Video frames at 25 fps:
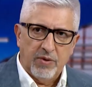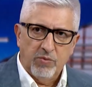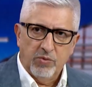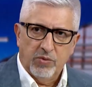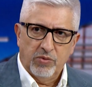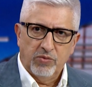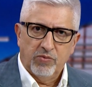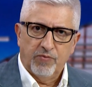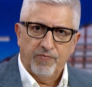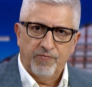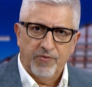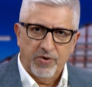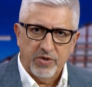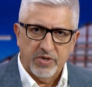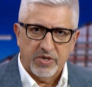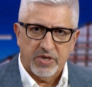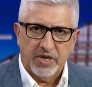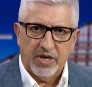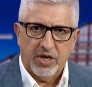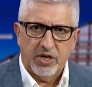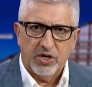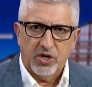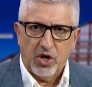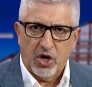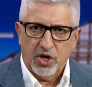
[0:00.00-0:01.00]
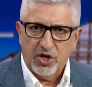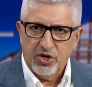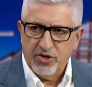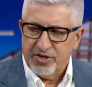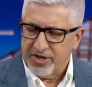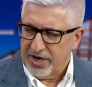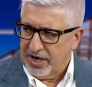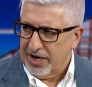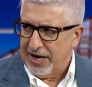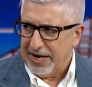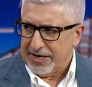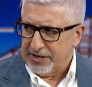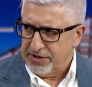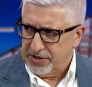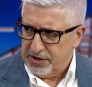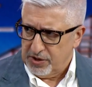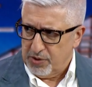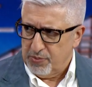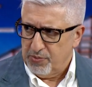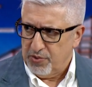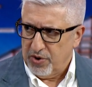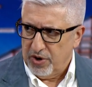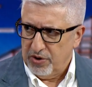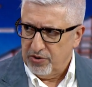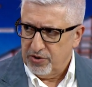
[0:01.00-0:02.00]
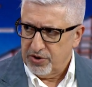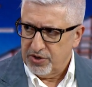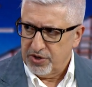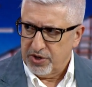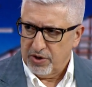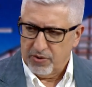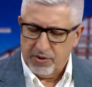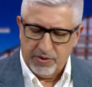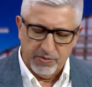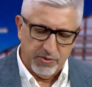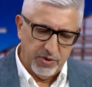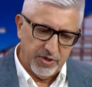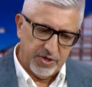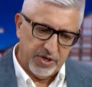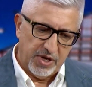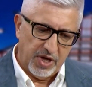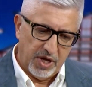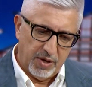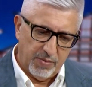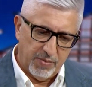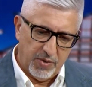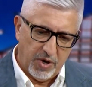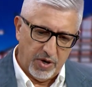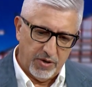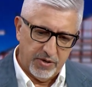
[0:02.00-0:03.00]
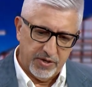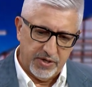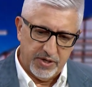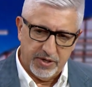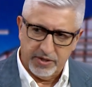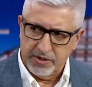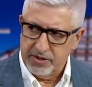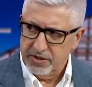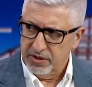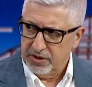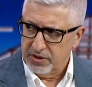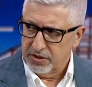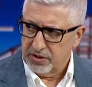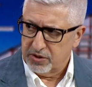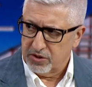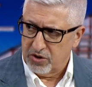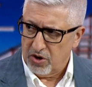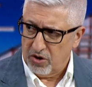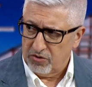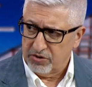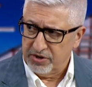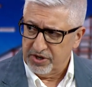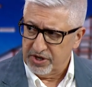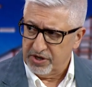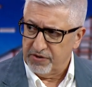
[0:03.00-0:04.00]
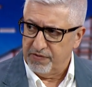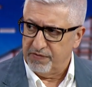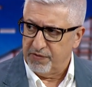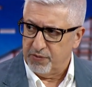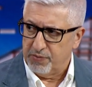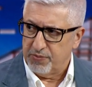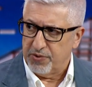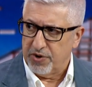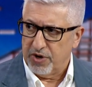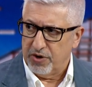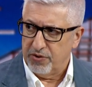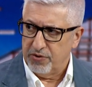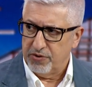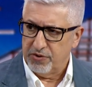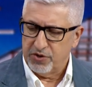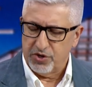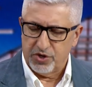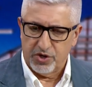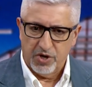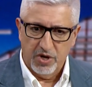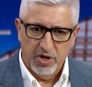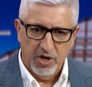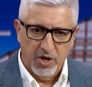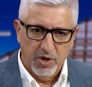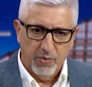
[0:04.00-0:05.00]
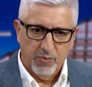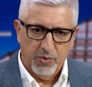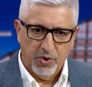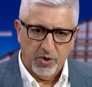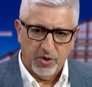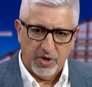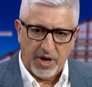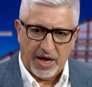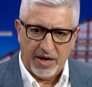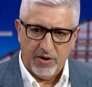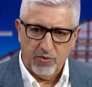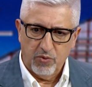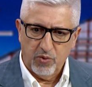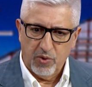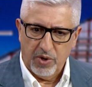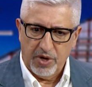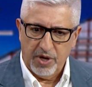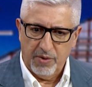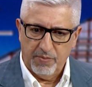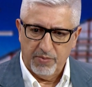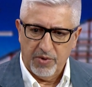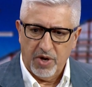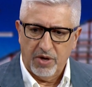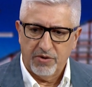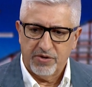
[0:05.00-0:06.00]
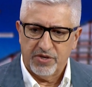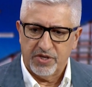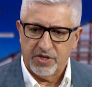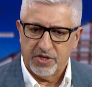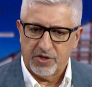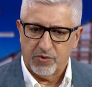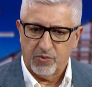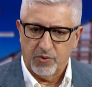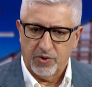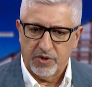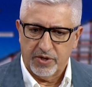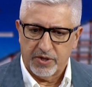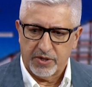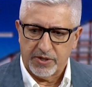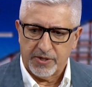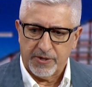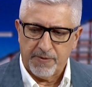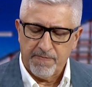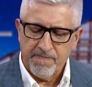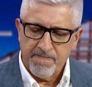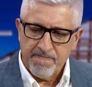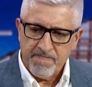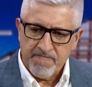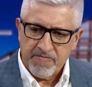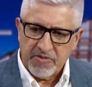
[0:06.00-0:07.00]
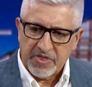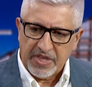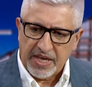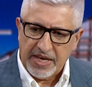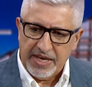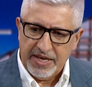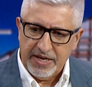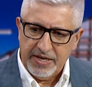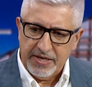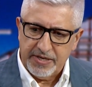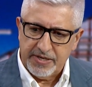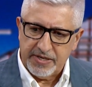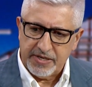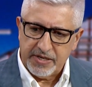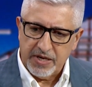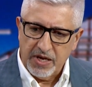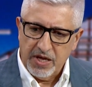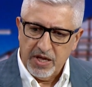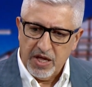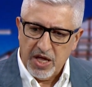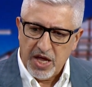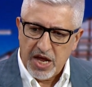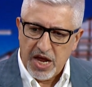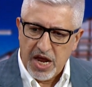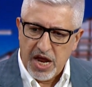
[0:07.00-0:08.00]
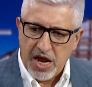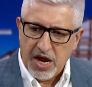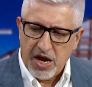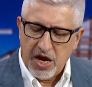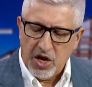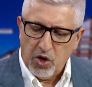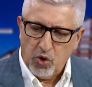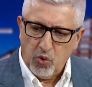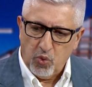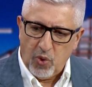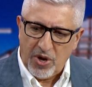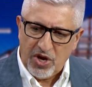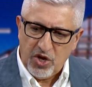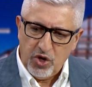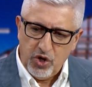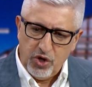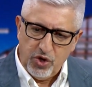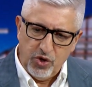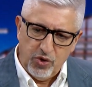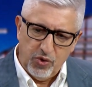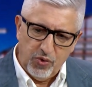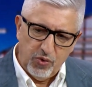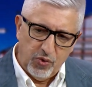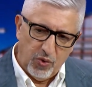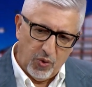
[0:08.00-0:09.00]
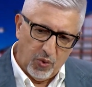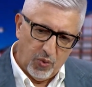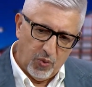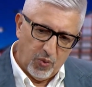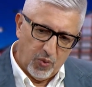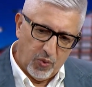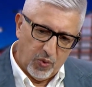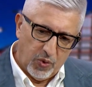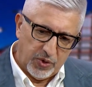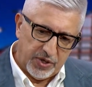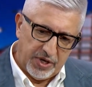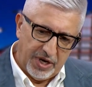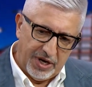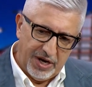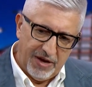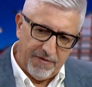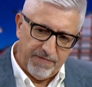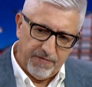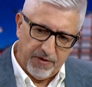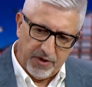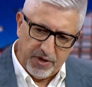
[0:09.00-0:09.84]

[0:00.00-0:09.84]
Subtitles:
well, firstly, I use eclectic approach. So I'm using hypnosis and a cognitive approach. But how hypnosis works is when you deliver